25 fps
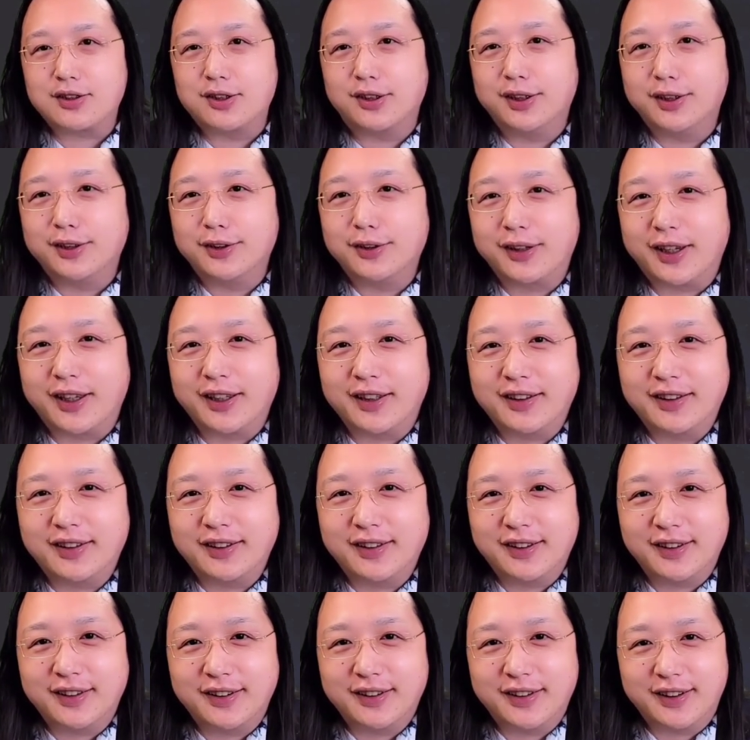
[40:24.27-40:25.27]
actually look at
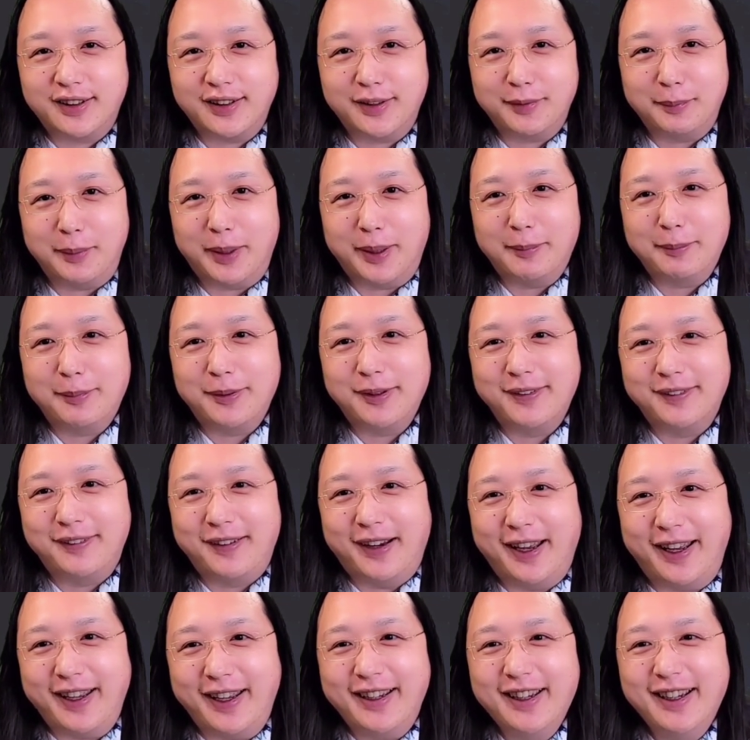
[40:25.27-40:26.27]
the map,
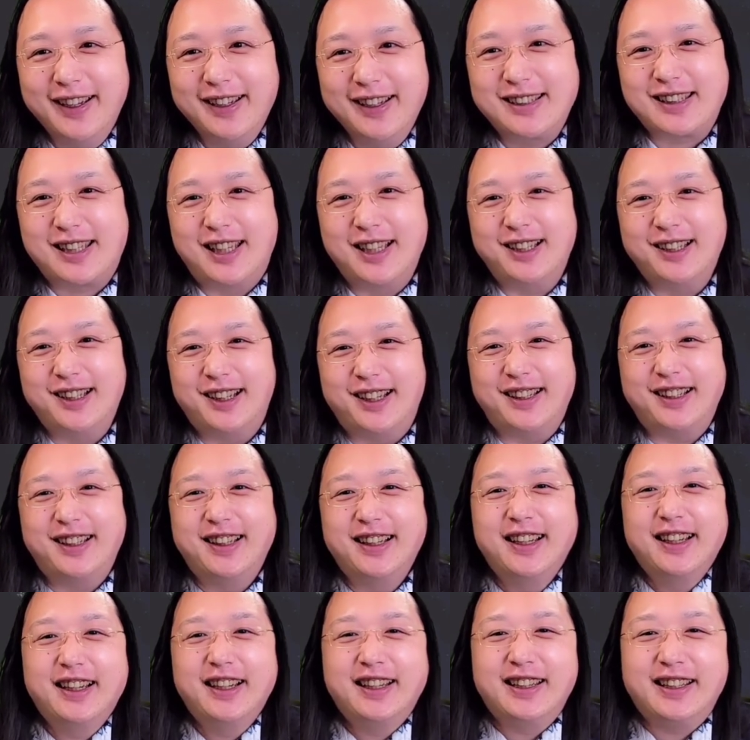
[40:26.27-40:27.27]
right? So,
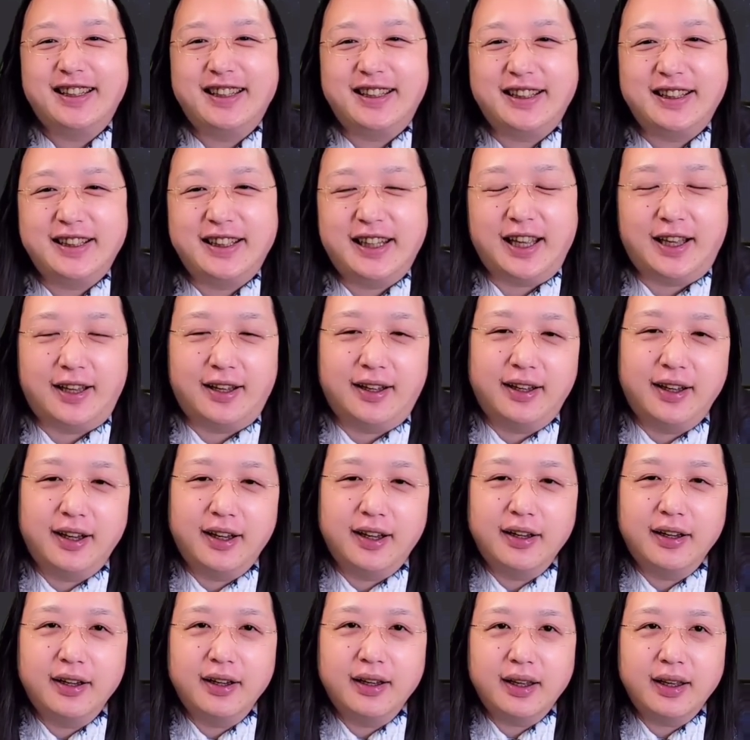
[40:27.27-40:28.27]
yeah,
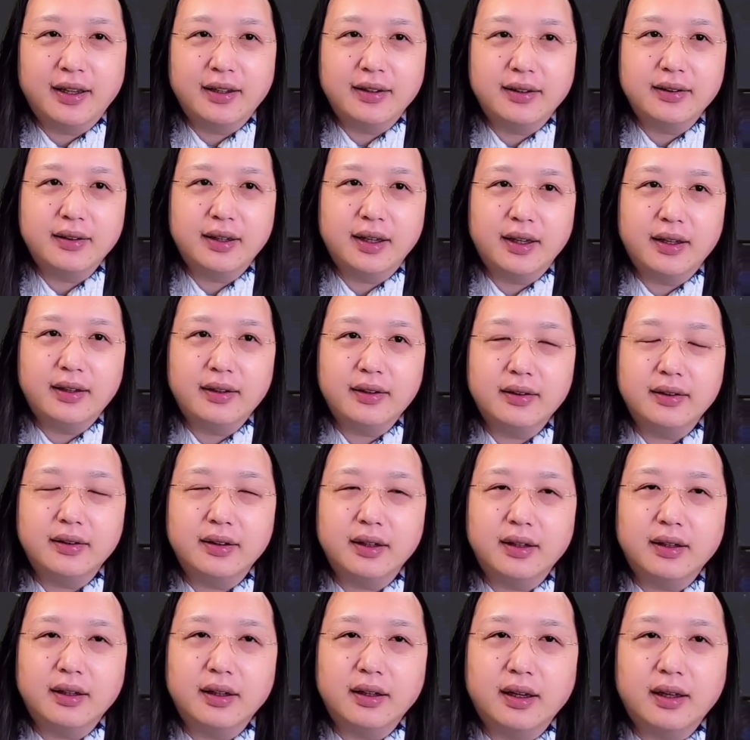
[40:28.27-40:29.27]

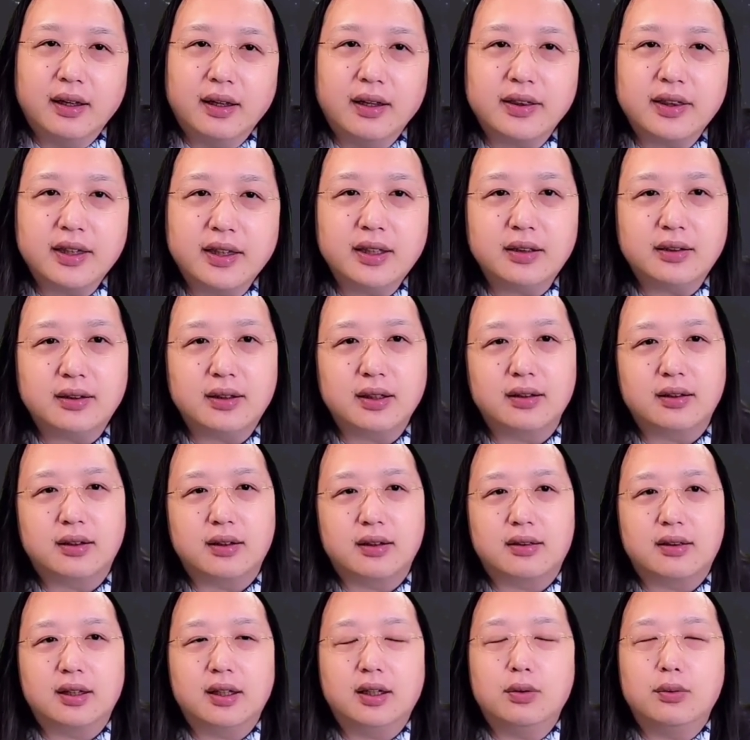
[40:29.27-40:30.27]
and I think that
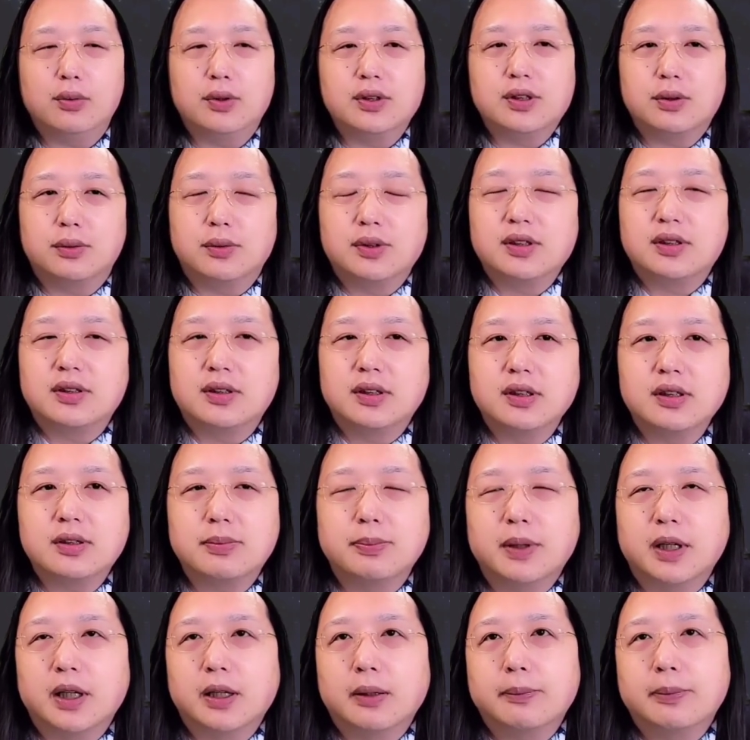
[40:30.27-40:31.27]
the thing with
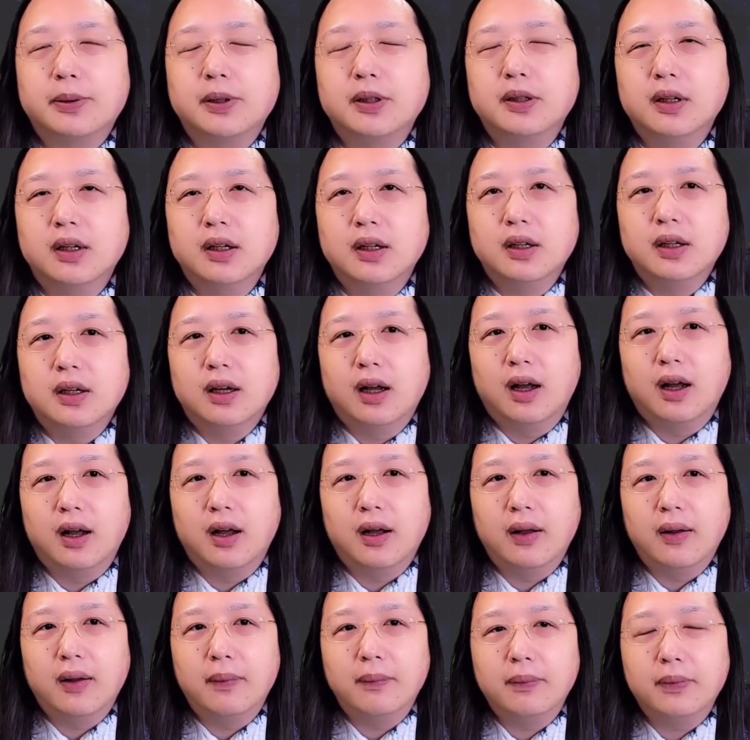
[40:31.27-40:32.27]
this map
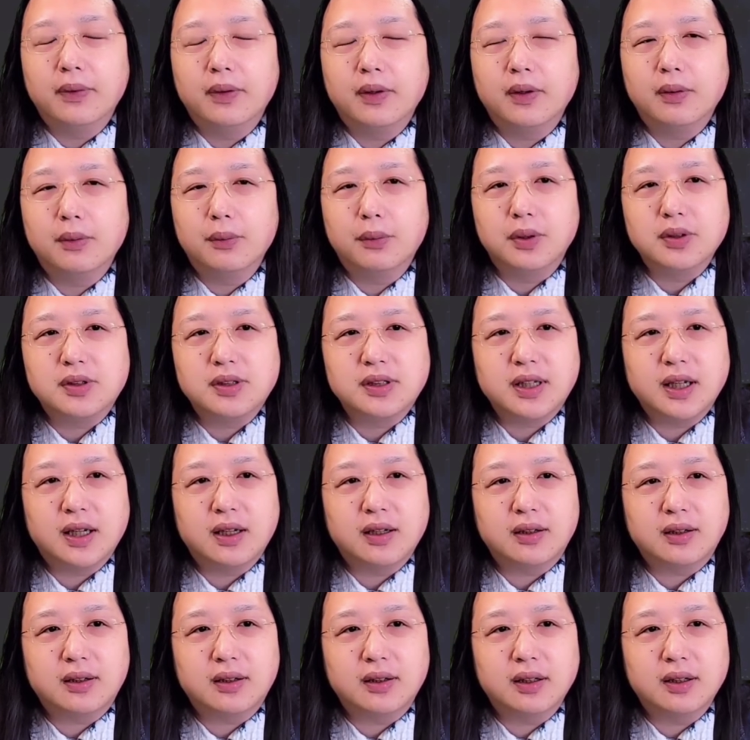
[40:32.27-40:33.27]
was
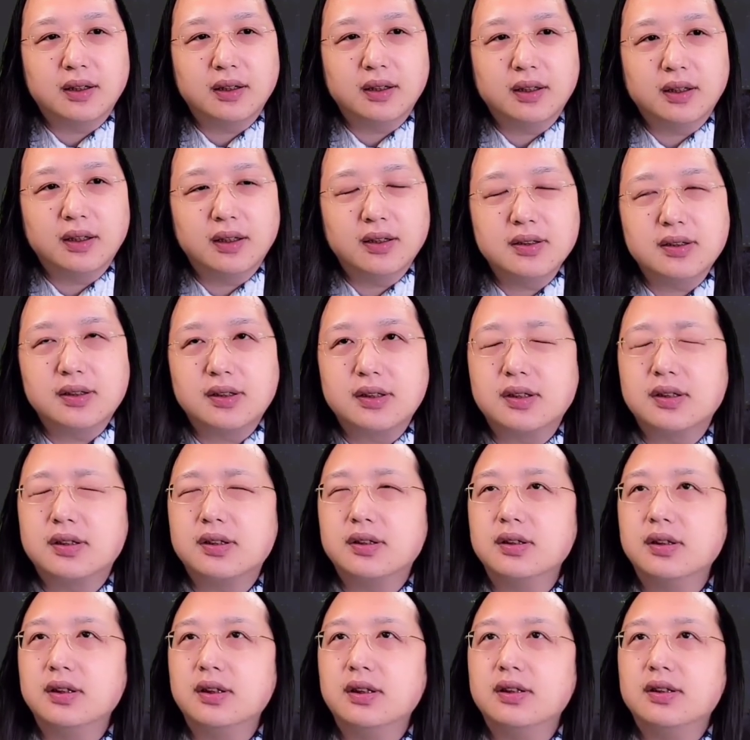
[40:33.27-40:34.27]
that
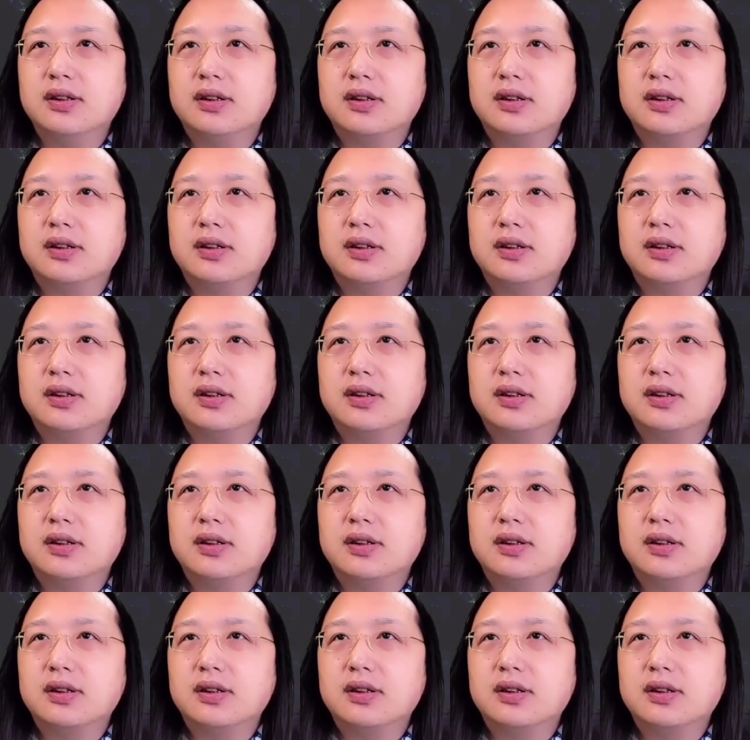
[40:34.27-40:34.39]
it's